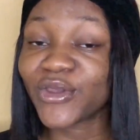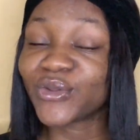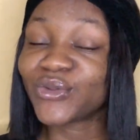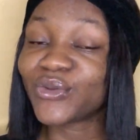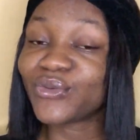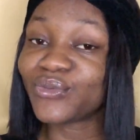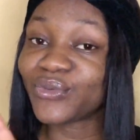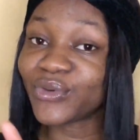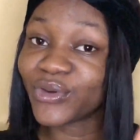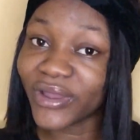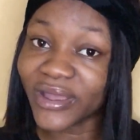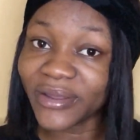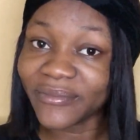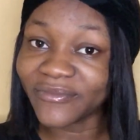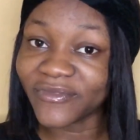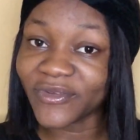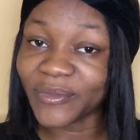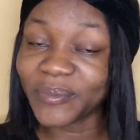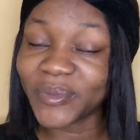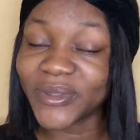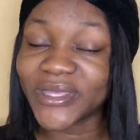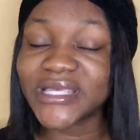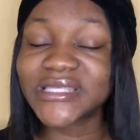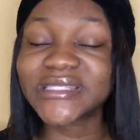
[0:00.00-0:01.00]
You're the real
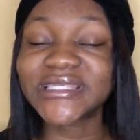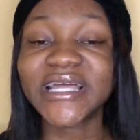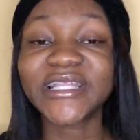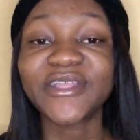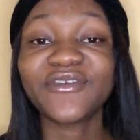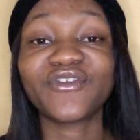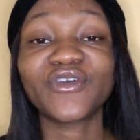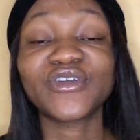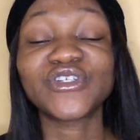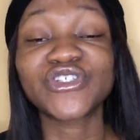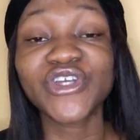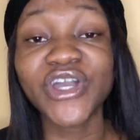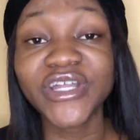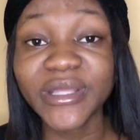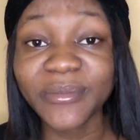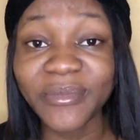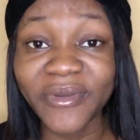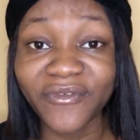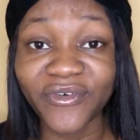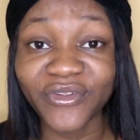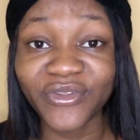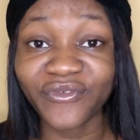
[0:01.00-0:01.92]
MVPs. And if you're joining me for